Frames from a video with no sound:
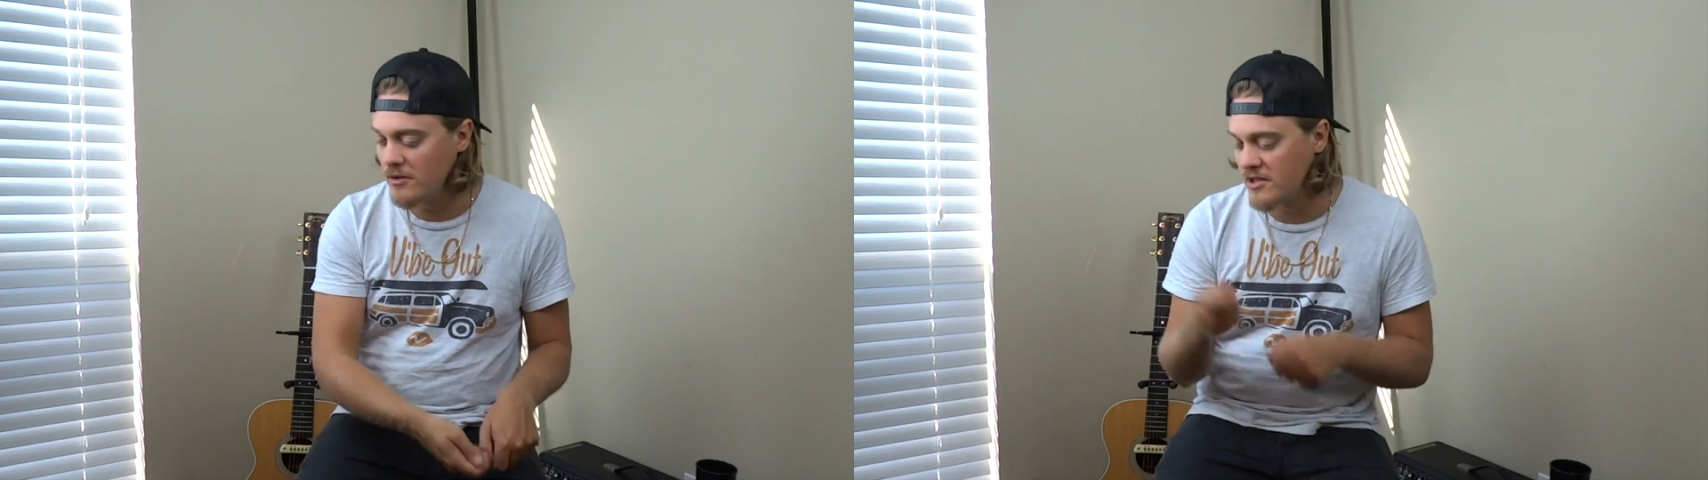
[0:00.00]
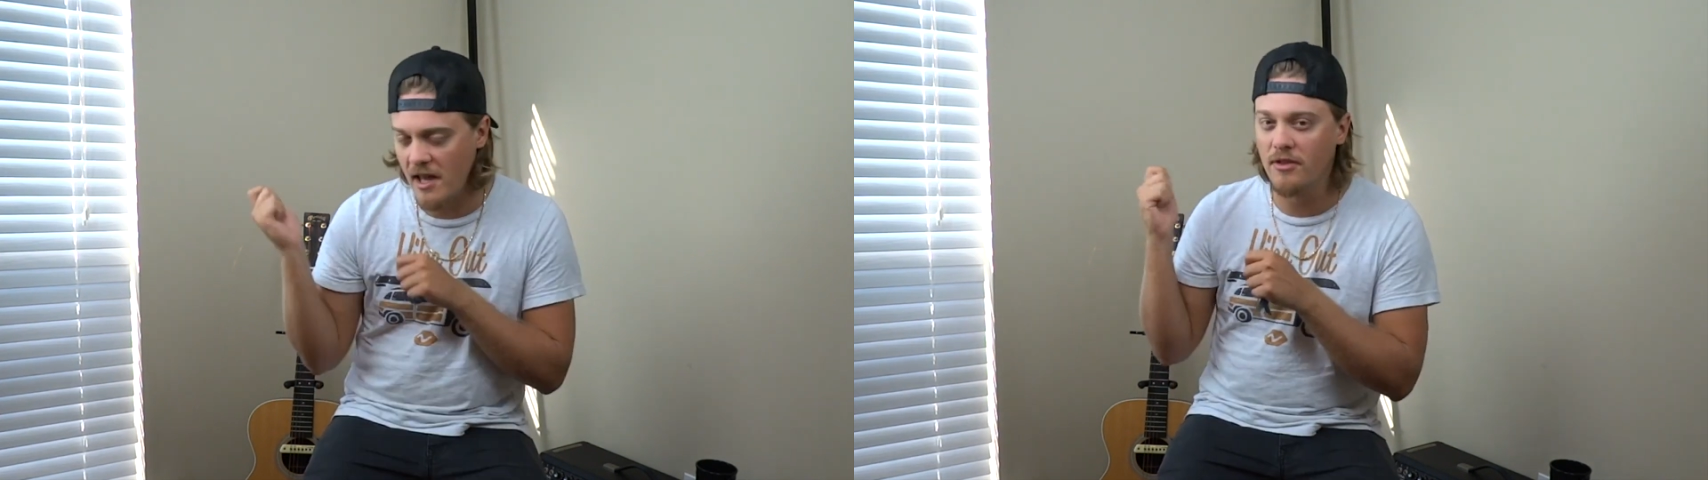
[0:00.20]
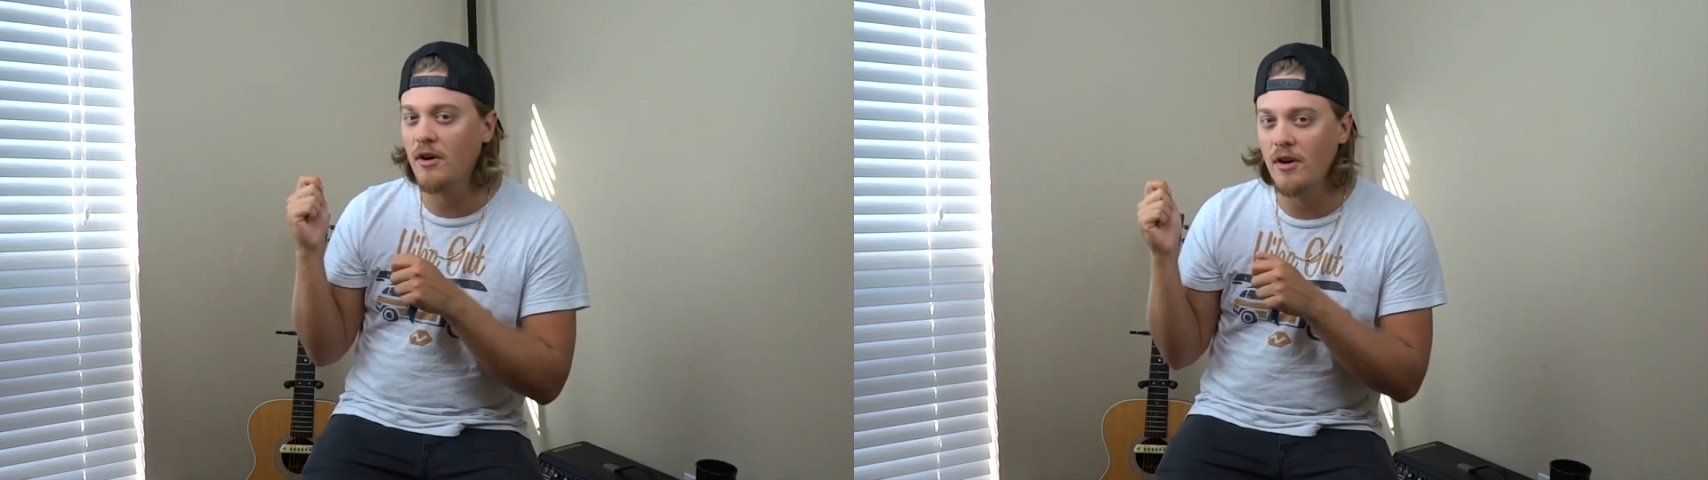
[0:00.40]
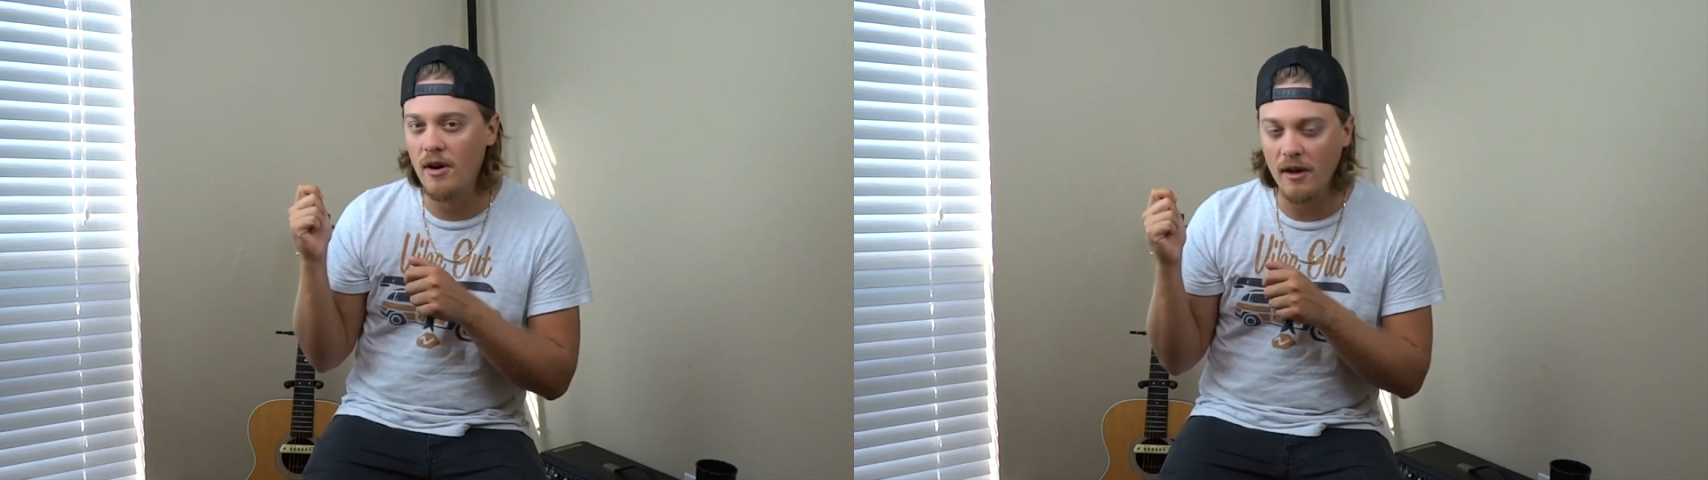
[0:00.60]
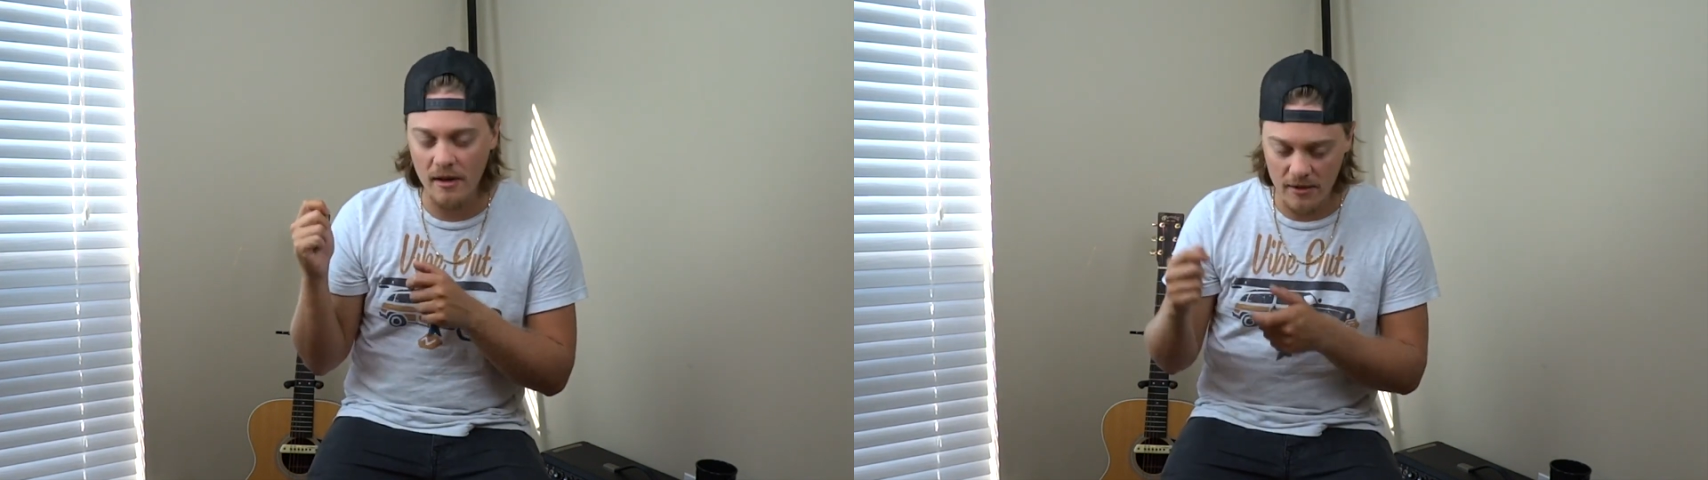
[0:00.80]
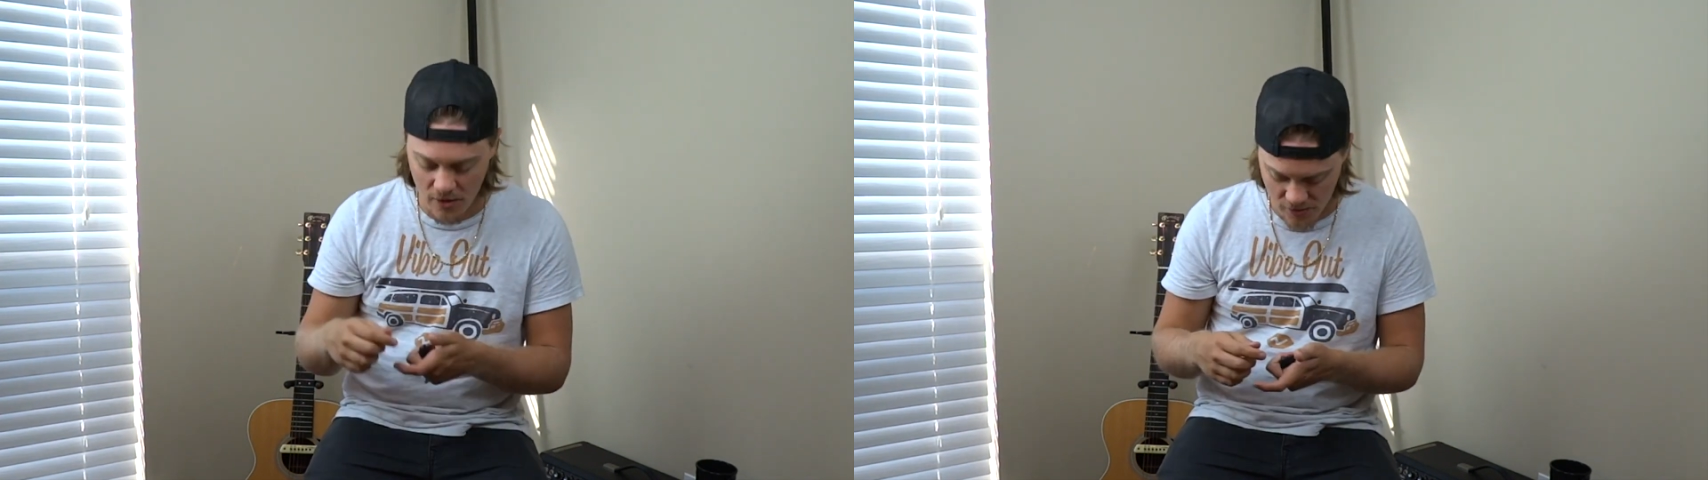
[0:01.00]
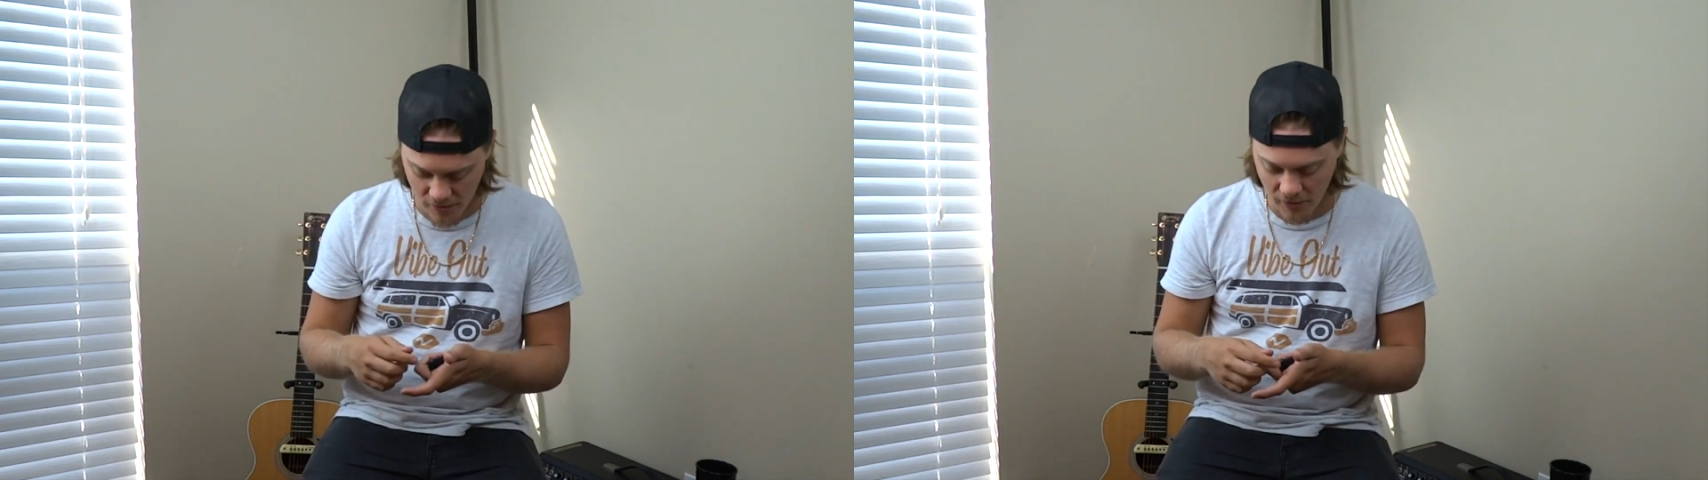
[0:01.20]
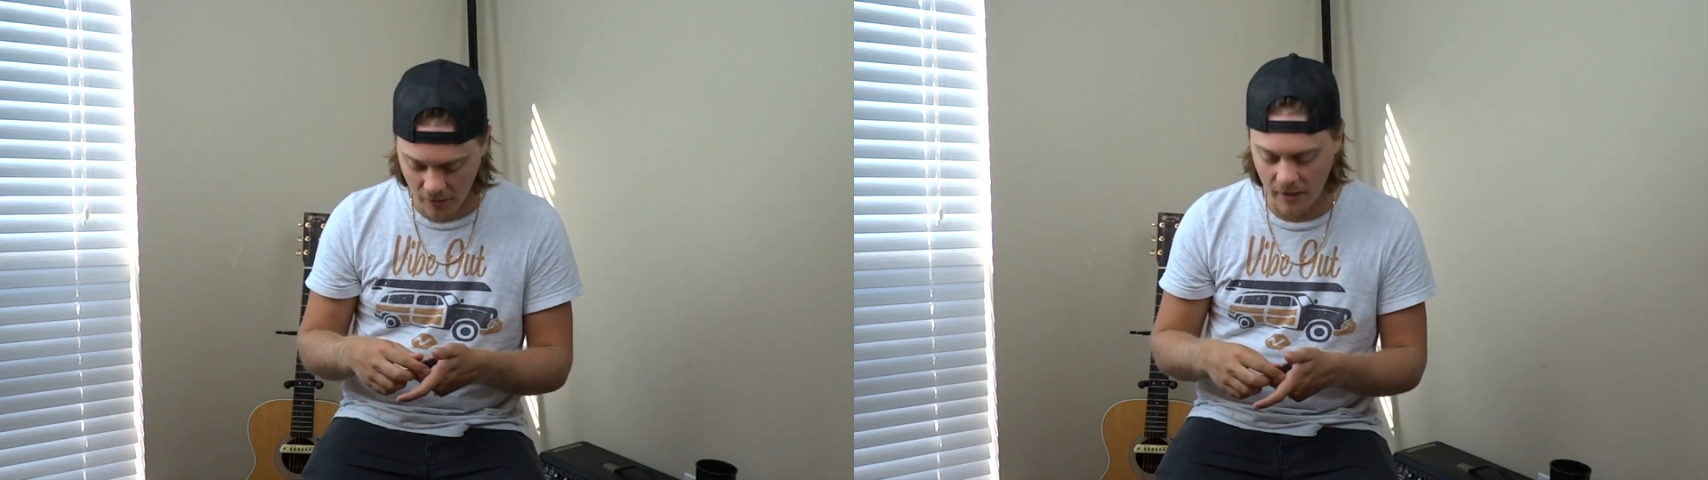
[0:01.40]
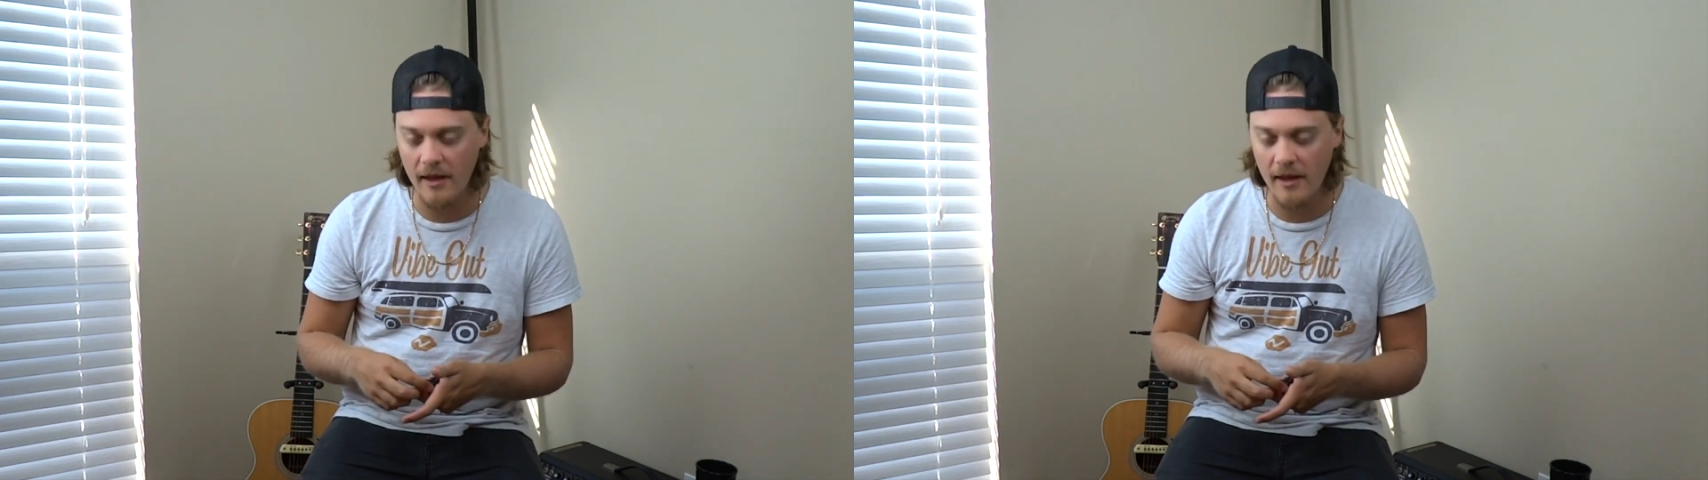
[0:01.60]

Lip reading: you set the hook, and usually you're